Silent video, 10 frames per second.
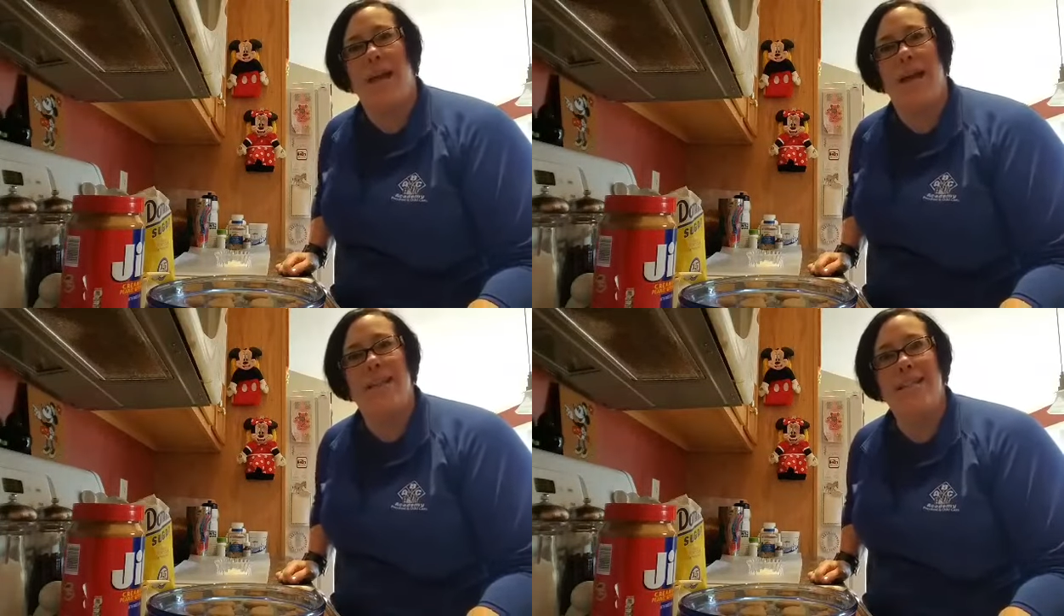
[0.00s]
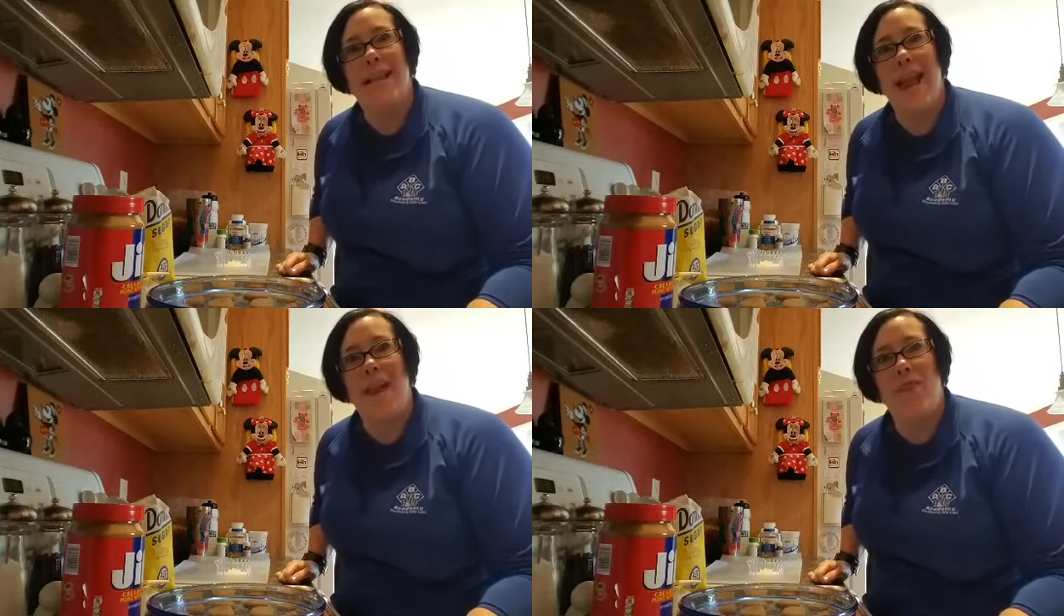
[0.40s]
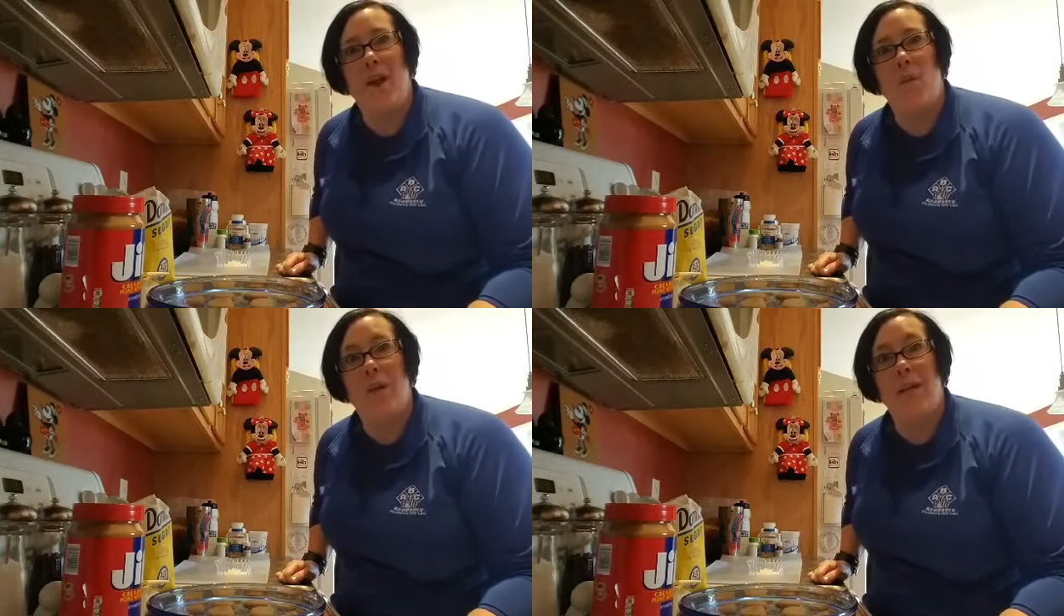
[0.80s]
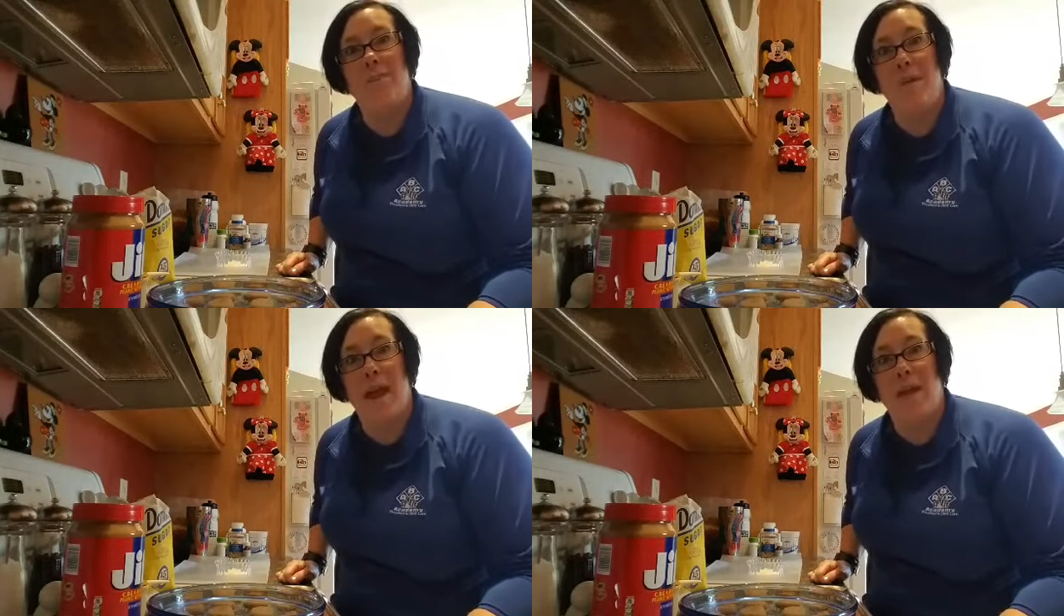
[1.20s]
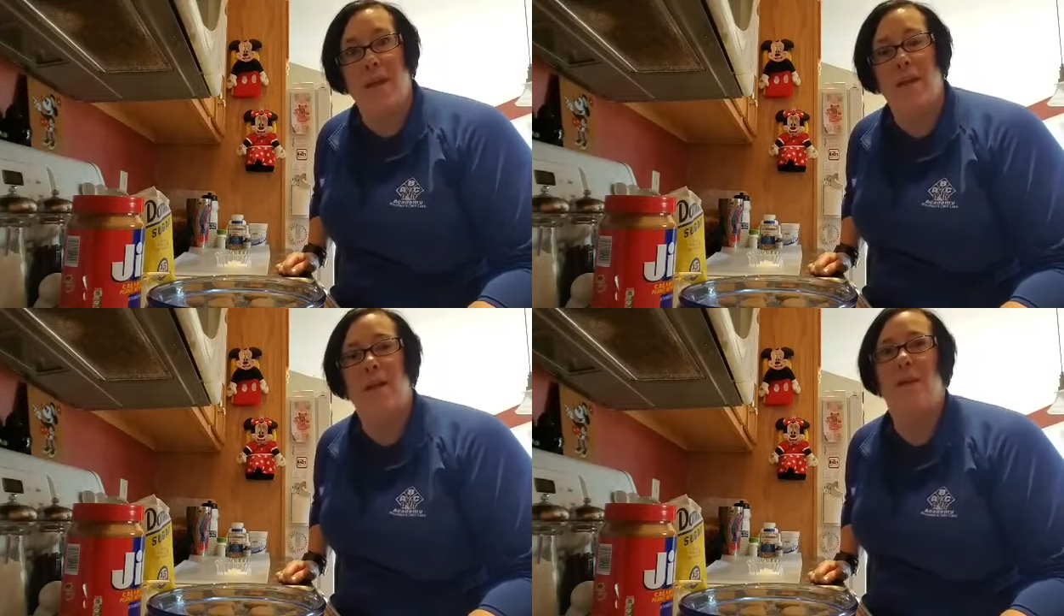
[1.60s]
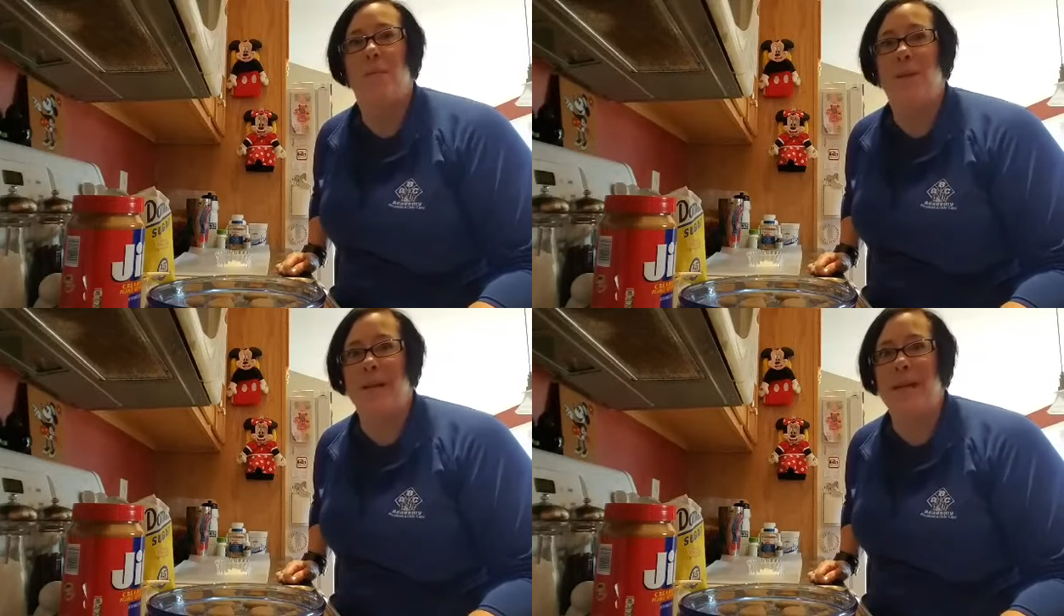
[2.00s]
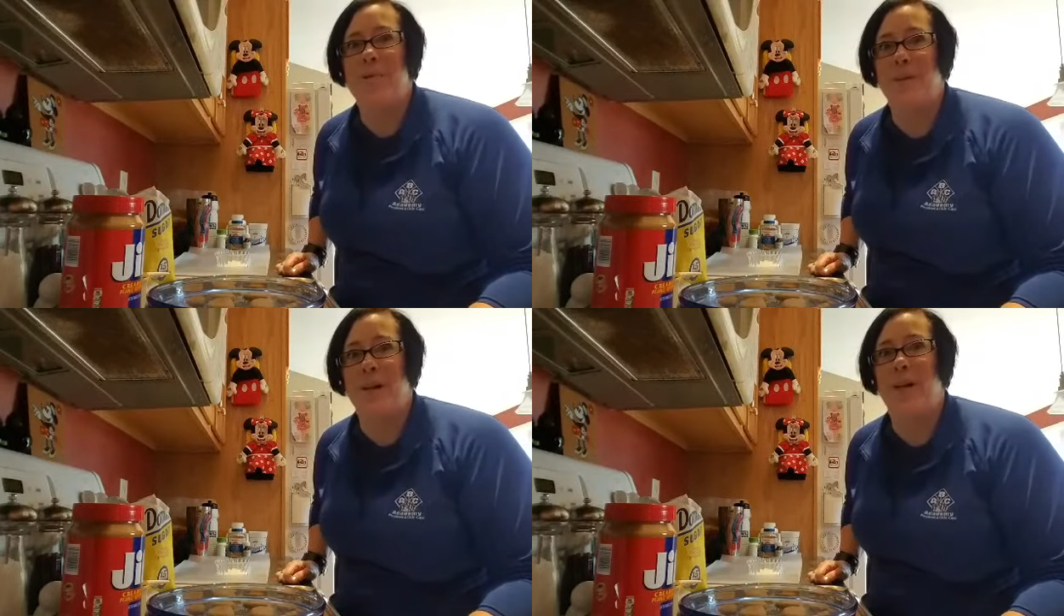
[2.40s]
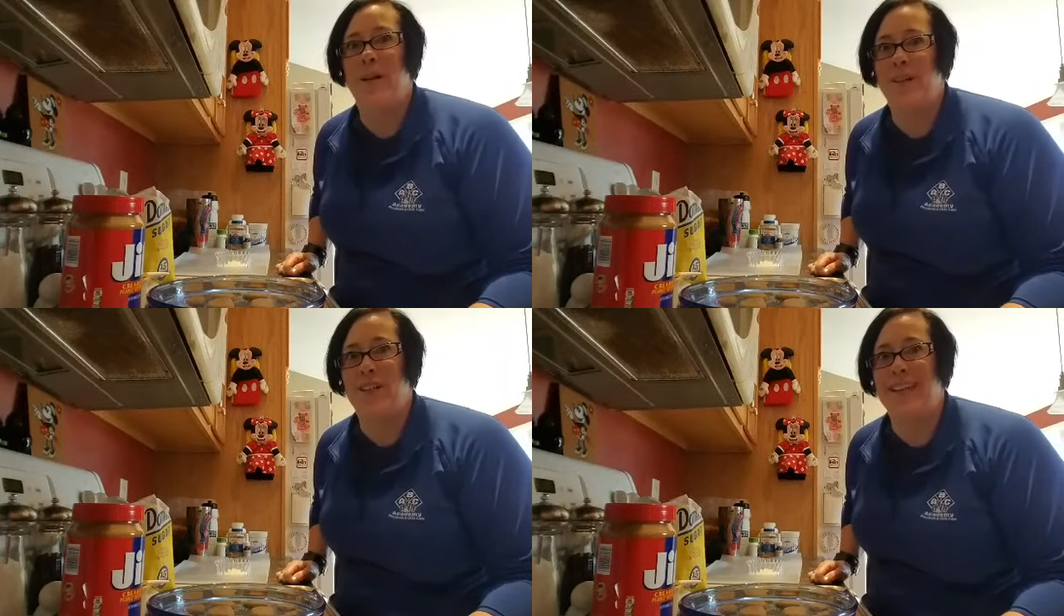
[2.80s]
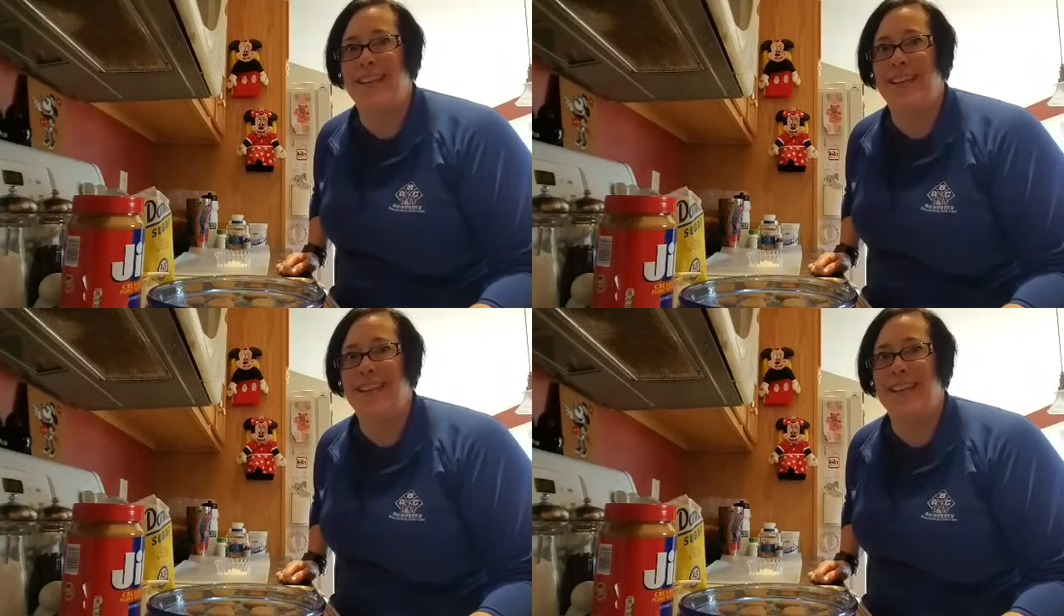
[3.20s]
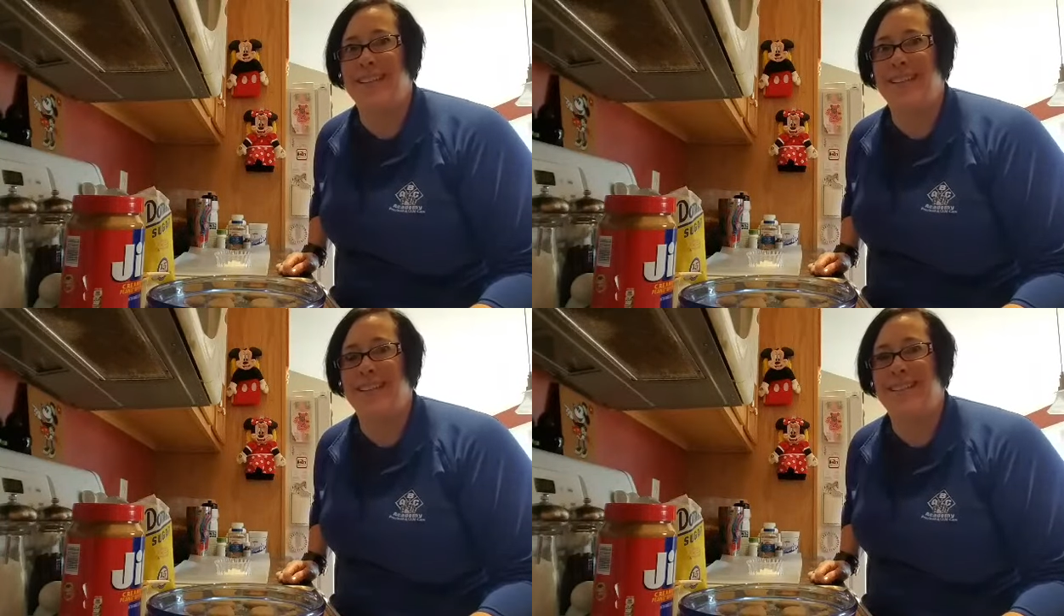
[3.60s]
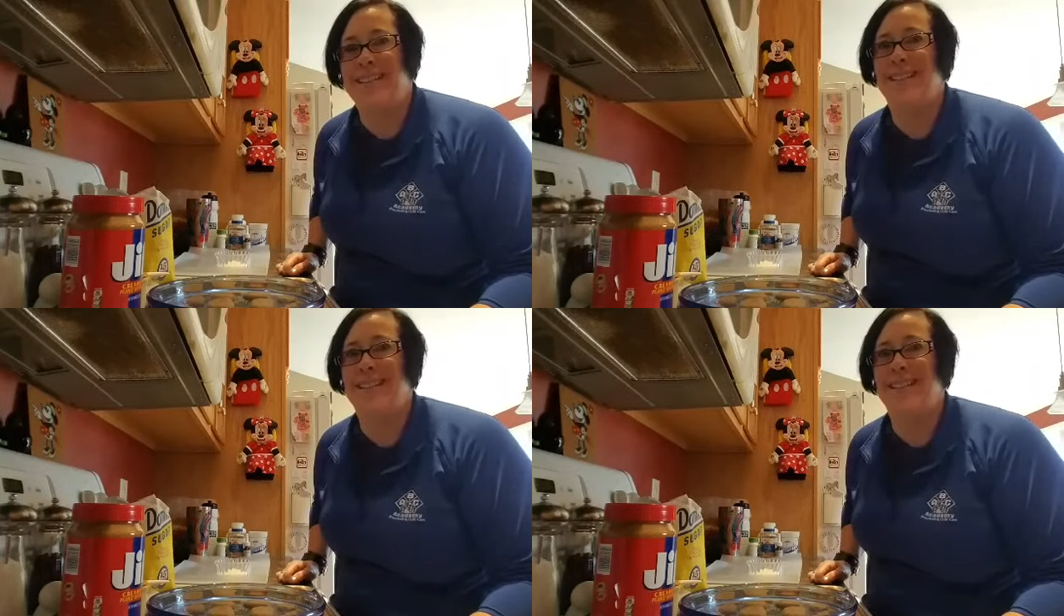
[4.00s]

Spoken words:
And today I thought we could make peanut butter cookies.